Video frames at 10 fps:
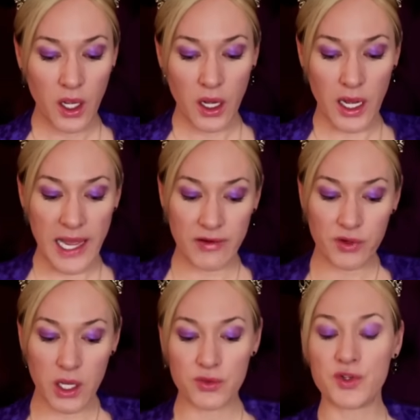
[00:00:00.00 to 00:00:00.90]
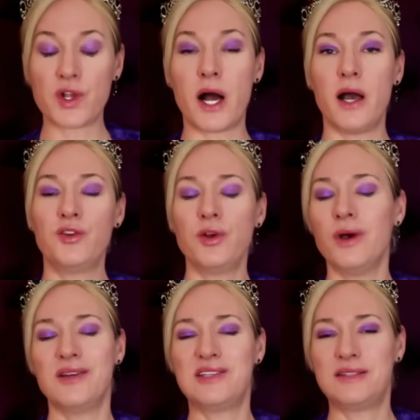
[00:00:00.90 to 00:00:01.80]
I have no desire
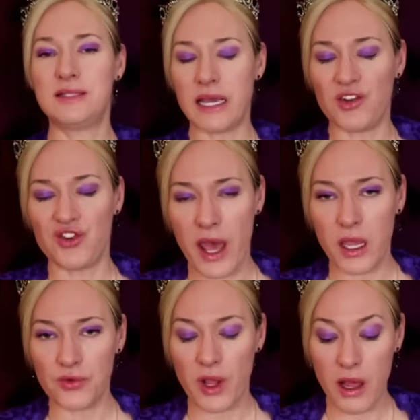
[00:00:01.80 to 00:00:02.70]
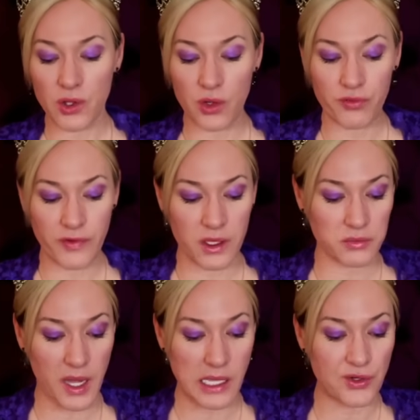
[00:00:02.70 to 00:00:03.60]
to dictate how you feel,
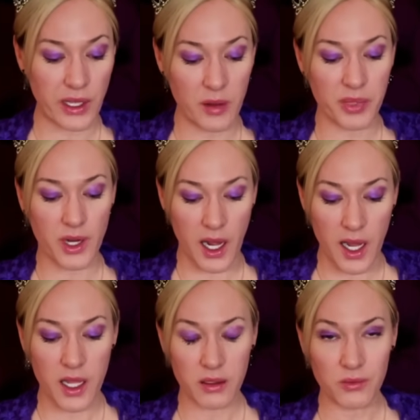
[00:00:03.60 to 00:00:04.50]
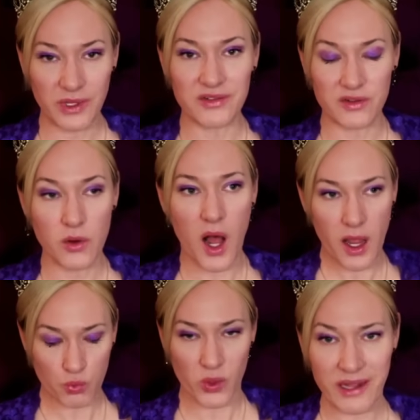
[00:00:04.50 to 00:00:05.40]
my dear, but I will
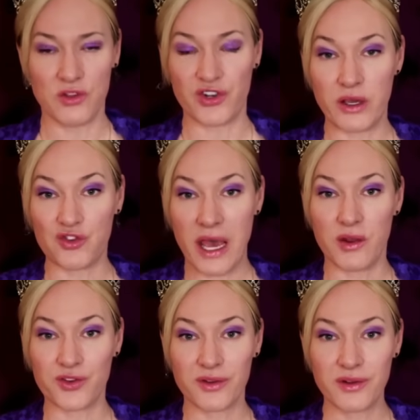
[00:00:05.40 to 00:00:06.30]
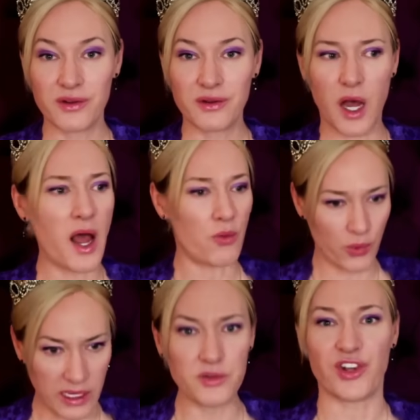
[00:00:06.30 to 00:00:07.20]
I will dictate. I
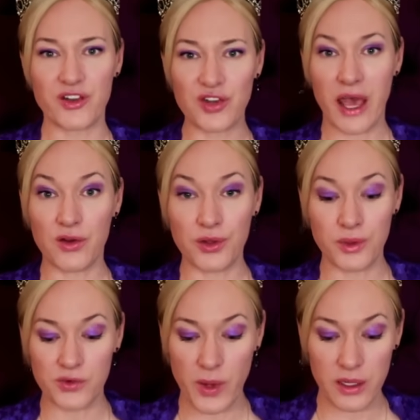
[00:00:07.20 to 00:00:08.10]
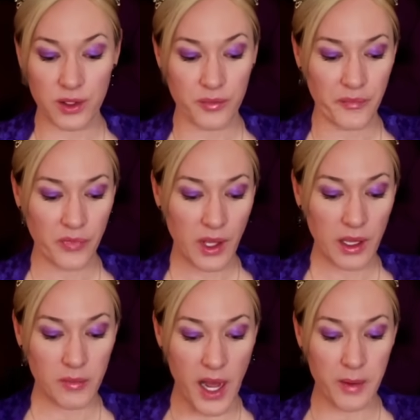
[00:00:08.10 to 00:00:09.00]
will dictate who is welcome
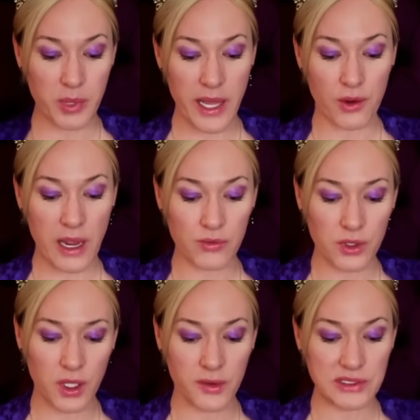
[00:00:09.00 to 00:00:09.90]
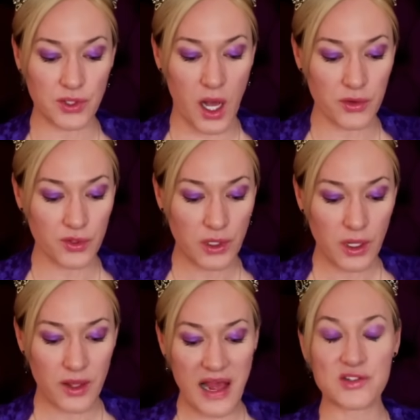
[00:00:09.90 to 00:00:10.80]
in my playground and who is not.
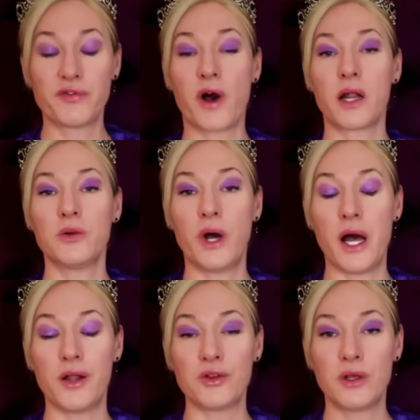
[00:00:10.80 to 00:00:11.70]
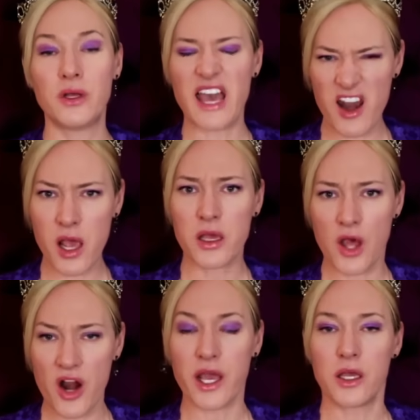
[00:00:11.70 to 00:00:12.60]
And that's the final word. Get it?
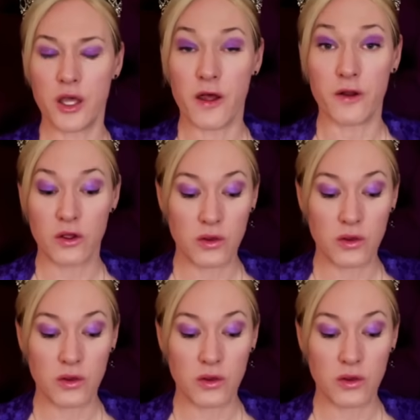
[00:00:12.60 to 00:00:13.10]
Got it? Good.